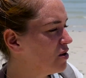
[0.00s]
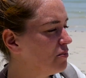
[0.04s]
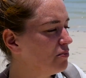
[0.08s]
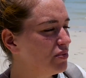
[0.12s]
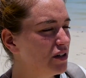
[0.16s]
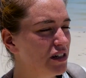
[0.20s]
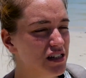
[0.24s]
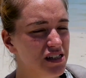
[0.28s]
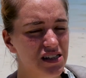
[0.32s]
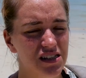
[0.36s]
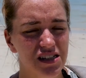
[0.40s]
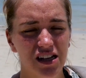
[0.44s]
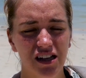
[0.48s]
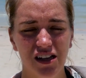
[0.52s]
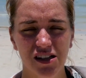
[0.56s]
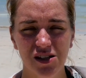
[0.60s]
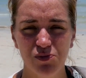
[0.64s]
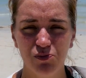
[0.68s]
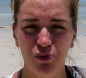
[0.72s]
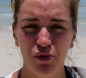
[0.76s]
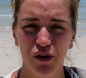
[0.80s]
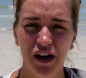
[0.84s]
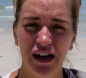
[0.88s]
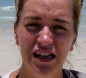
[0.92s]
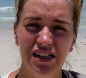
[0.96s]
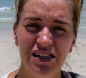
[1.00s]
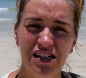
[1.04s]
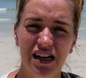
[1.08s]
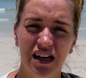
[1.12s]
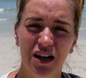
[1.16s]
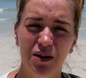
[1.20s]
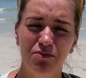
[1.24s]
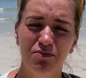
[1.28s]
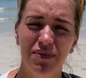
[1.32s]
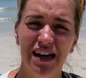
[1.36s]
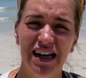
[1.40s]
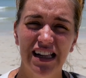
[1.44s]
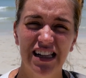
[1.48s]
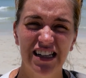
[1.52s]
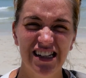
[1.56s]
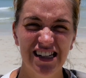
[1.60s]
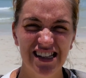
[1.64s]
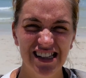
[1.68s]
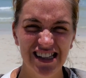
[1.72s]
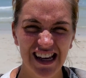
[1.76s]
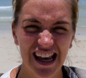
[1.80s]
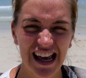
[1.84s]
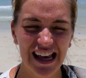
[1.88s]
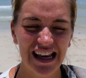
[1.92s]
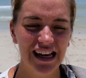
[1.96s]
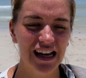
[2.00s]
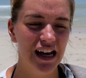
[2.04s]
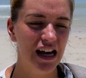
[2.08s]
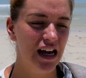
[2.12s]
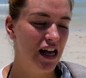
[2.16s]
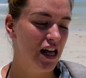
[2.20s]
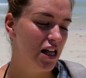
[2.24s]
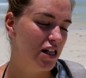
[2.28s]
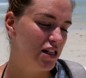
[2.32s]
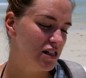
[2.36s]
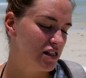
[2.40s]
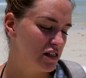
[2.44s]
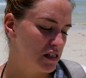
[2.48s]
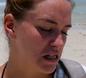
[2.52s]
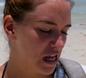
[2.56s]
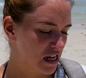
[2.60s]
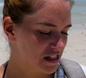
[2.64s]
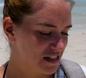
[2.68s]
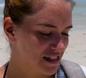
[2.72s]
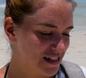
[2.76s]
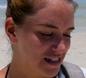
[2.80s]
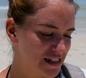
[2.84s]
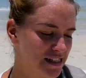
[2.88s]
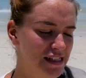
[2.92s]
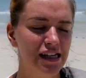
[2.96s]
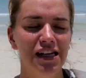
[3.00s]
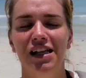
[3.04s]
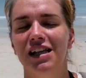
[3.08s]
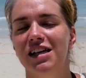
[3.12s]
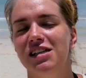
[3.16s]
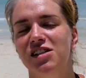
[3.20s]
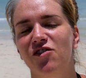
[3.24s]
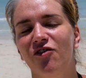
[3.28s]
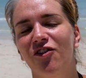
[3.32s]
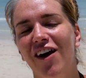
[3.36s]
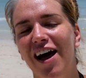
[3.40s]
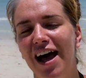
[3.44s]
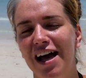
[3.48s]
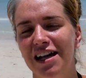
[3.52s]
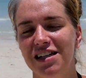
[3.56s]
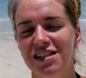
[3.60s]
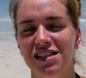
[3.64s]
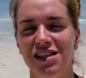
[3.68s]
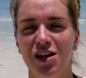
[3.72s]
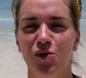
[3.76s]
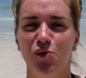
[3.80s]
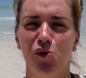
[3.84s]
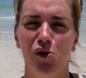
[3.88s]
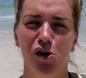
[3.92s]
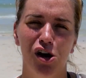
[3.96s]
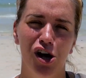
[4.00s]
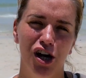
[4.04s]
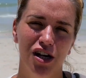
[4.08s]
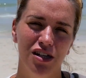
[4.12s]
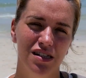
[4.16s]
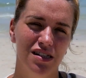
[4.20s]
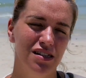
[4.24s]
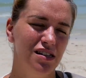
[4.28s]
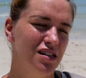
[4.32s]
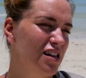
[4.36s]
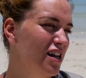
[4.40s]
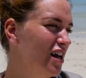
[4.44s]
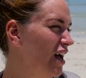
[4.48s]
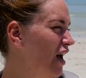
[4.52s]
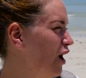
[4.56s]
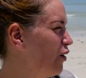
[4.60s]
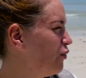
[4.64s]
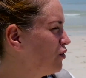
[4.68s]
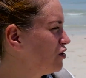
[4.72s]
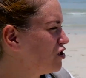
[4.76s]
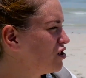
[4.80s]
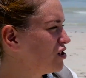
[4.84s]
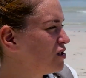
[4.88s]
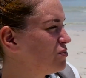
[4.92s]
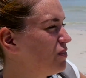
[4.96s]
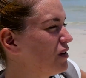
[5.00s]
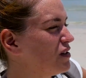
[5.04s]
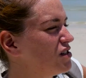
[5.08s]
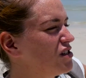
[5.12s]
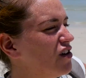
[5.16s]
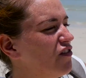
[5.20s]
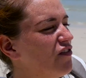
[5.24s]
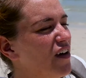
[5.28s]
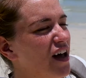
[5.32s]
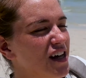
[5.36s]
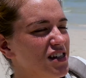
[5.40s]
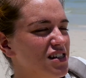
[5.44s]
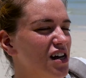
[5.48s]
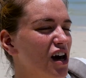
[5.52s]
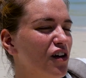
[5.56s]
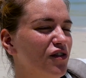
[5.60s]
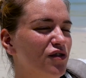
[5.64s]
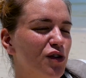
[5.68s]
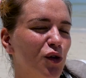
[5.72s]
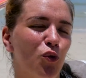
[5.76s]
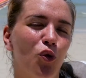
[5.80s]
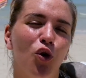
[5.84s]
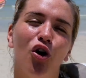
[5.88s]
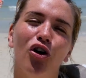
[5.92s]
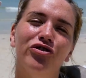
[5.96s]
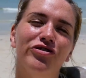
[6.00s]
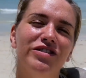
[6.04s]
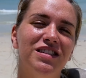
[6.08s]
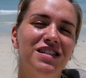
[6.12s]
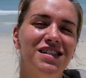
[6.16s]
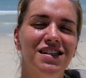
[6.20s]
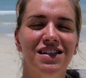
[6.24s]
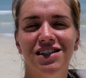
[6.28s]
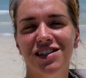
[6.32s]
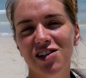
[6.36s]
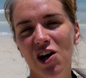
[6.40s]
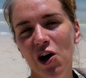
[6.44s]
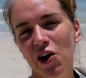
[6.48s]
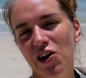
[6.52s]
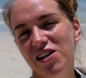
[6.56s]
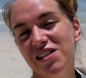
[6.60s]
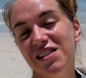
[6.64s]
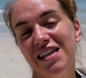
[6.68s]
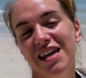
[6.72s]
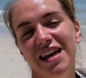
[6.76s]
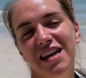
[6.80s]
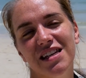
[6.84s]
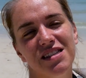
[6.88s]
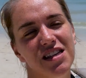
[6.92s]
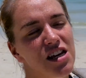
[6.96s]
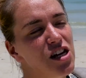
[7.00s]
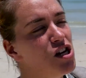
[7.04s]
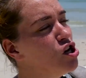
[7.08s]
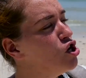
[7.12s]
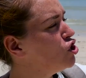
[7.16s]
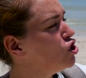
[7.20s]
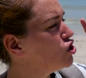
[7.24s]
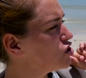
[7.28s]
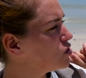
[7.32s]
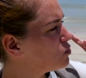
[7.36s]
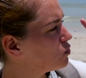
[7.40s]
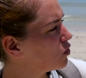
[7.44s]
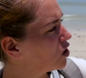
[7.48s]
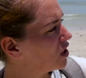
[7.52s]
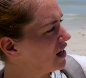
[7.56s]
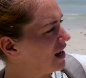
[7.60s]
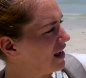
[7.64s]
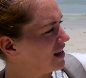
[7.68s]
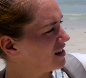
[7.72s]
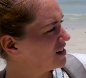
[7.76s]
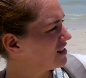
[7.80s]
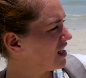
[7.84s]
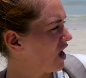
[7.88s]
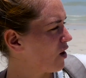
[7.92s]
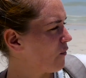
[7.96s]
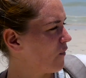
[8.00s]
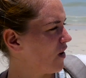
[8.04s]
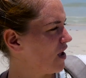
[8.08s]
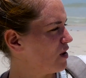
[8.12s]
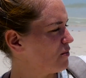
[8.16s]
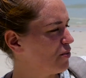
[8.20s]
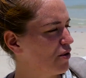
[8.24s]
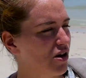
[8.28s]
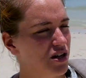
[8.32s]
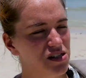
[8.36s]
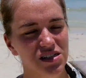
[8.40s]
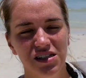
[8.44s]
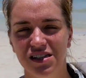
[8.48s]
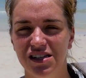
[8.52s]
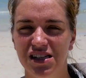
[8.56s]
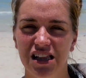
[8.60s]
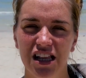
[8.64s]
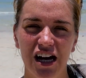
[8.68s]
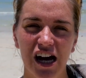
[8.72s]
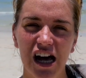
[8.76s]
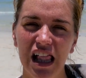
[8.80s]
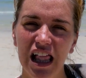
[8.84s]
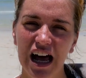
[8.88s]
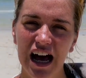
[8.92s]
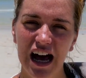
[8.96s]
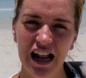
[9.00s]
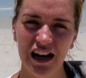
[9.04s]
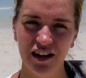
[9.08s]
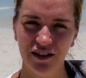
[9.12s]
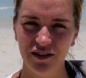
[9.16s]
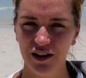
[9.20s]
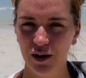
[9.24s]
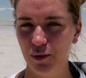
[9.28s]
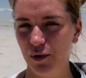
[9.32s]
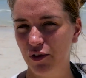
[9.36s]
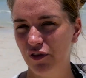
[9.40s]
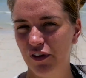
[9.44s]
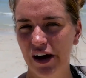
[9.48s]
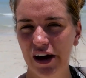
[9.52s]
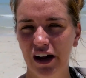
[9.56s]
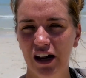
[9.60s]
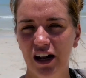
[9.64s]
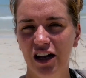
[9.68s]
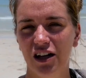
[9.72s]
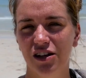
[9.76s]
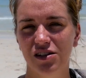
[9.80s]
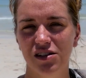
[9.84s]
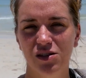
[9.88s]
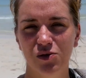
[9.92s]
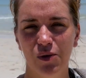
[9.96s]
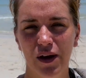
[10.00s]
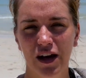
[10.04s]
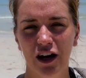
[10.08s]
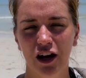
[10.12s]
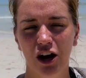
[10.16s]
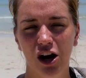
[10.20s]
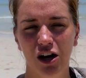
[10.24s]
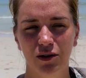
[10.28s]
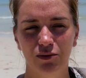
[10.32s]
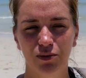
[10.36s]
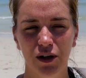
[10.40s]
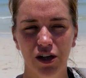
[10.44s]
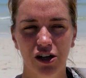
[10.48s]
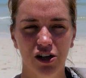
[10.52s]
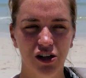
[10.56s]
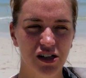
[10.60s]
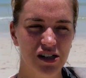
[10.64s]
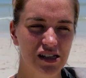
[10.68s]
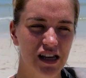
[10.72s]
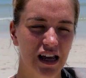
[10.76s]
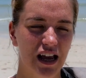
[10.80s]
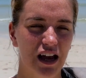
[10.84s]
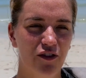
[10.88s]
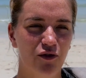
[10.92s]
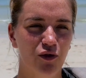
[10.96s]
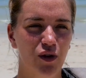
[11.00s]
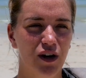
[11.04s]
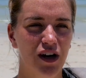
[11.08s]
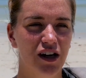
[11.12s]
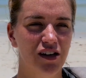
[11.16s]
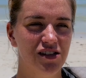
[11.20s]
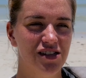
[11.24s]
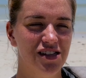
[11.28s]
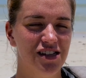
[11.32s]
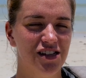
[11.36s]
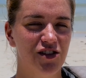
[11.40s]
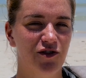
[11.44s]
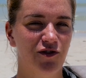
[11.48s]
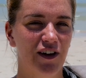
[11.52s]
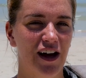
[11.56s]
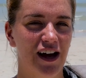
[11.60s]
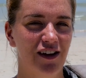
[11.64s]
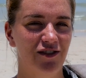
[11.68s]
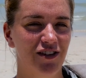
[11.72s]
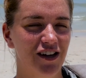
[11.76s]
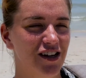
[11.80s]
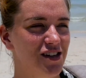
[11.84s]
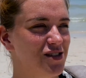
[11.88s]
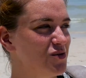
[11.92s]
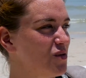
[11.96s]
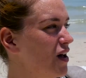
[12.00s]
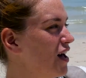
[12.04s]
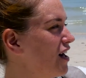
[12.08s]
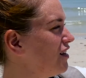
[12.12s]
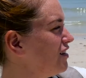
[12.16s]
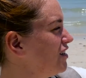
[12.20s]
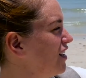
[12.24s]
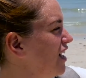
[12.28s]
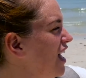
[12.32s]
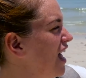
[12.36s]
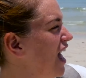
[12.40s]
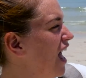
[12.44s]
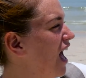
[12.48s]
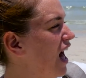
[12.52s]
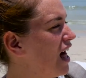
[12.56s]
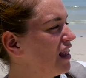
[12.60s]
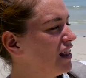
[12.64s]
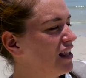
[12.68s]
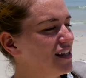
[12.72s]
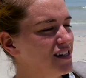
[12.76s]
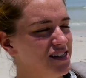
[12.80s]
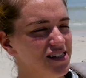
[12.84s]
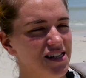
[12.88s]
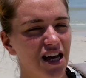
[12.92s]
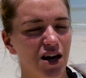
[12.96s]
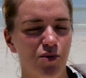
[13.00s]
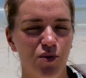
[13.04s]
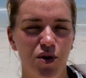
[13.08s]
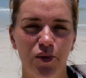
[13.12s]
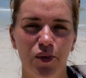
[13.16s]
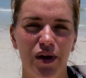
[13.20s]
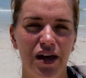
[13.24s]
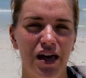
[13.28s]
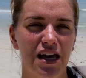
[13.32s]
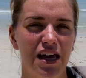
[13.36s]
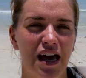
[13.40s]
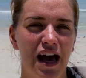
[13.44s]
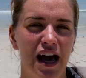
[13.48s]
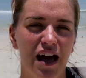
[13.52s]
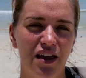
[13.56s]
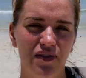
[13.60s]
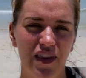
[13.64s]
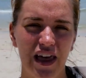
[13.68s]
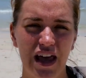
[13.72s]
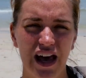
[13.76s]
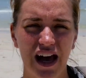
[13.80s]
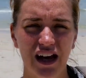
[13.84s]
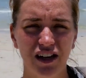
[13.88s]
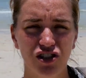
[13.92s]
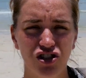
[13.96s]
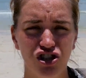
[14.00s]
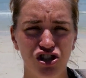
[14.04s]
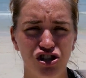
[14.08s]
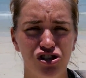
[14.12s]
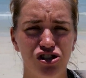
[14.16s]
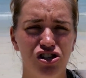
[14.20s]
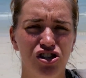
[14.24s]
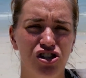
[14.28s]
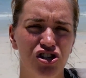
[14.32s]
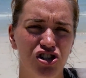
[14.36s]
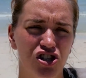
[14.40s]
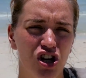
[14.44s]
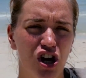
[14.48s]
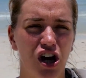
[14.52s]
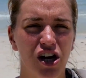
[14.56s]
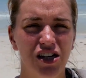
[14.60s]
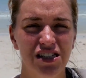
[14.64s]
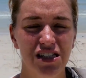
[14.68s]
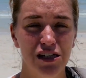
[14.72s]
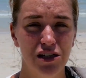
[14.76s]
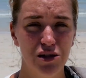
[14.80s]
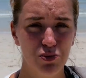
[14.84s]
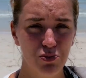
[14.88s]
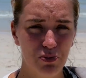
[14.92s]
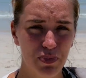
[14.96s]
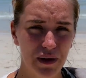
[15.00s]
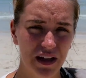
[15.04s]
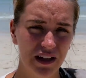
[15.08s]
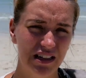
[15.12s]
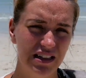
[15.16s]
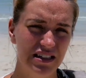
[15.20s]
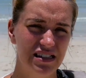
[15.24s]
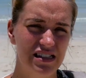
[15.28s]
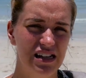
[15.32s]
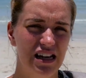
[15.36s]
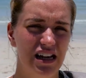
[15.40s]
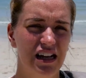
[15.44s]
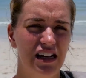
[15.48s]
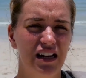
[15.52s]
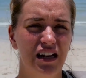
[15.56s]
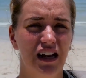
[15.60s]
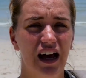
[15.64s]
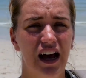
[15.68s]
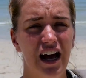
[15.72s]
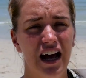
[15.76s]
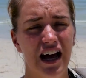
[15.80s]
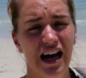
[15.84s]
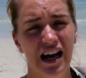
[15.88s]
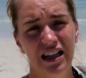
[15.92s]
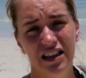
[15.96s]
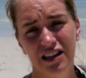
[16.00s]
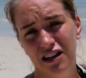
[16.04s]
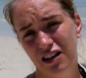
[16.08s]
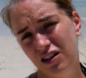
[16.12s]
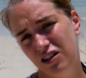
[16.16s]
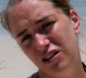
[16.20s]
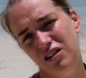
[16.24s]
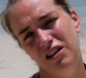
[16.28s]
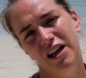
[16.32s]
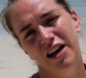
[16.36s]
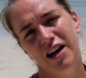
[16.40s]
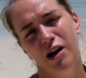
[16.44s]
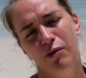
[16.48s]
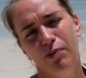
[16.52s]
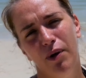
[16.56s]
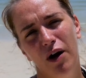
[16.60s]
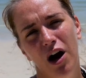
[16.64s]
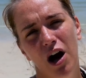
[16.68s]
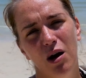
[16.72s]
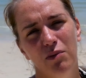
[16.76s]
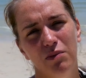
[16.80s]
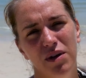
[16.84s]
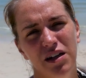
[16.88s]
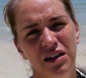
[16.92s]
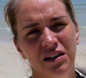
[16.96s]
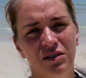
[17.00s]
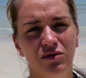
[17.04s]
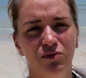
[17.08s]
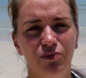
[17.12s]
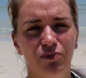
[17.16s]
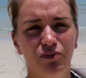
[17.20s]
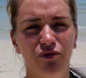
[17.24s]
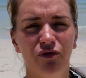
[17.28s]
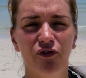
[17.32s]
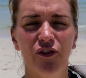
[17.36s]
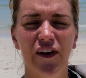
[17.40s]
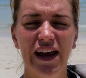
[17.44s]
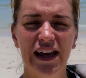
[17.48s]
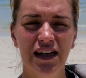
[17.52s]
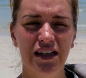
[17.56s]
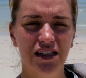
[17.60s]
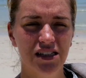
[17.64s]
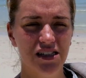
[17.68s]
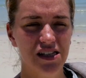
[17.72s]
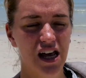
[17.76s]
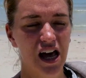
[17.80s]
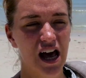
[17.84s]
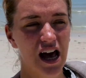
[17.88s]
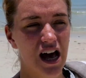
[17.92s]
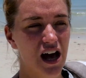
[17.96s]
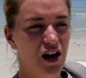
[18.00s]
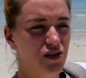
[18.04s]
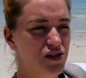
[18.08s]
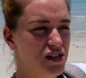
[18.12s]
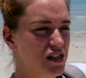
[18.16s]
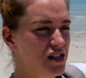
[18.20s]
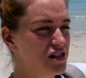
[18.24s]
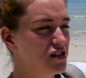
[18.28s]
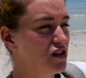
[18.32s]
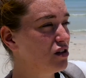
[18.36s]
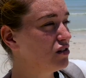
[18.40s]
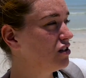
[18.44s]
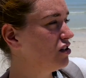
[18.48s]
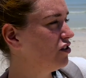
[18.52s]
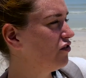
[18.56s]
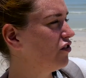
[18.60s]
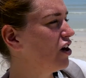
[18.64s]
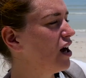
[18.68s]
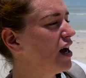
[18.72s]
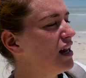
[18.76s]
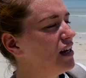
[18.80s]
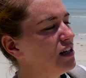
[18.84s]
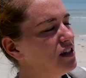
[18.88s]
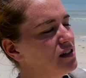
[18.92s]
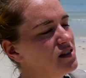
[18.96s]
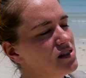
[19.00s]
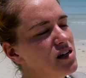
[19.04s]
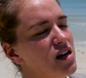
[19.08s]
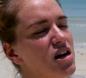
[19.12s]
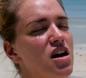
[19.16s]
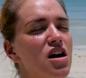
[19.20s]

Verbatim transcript: But it's still as bright. I can barely see. Sand is still as fine as it was, and we're just about to find out if the water is still as hot as it is. We're going to head that way because there's a little island that we found a little swing on, but it looks like everyone else has found it as well. And last time we were here, they had just started building little like apartment things, houses on the other island.